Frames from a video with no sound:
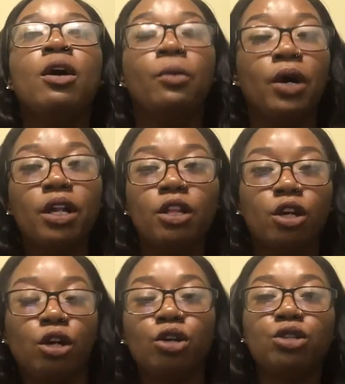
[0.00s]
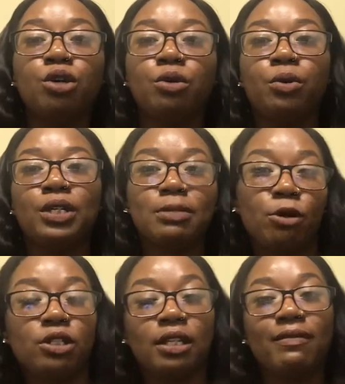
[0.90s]
One of the girls who was
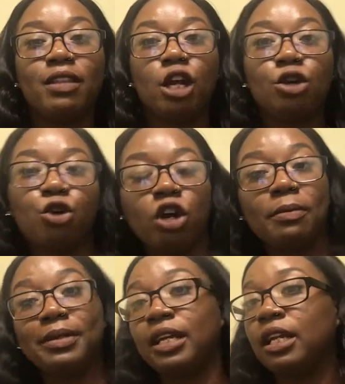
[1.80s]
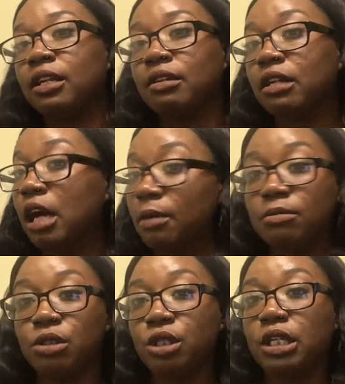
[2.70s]
supposed to live in their dorm didn't
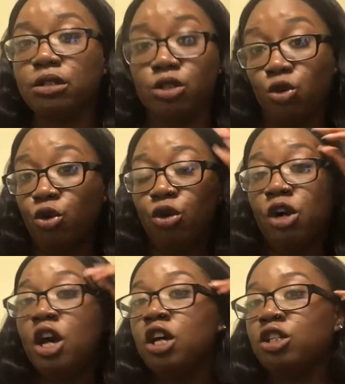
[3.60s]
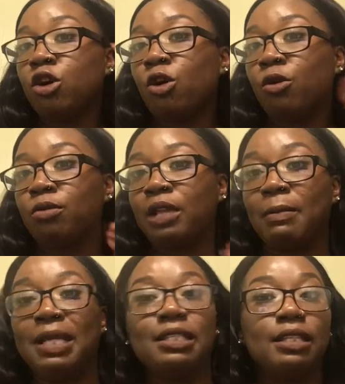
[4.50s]
come to school, so
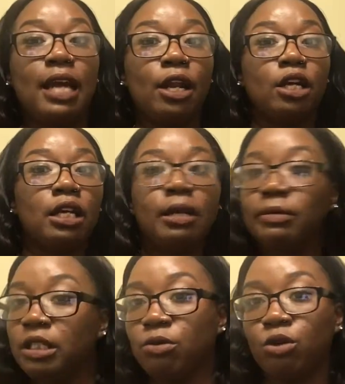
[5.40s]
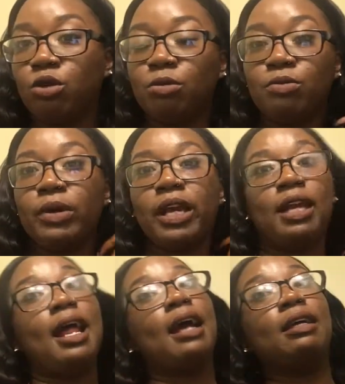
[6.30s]
they basically had an empty room,
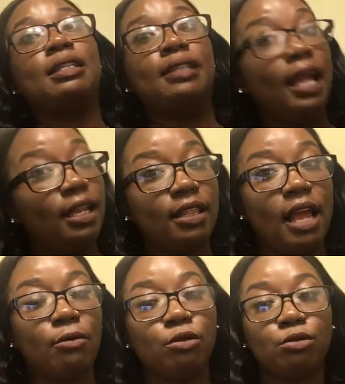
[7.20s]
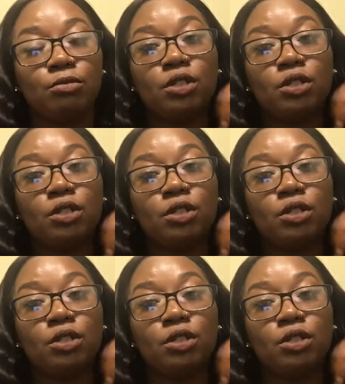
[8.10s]
and I stayed in that room.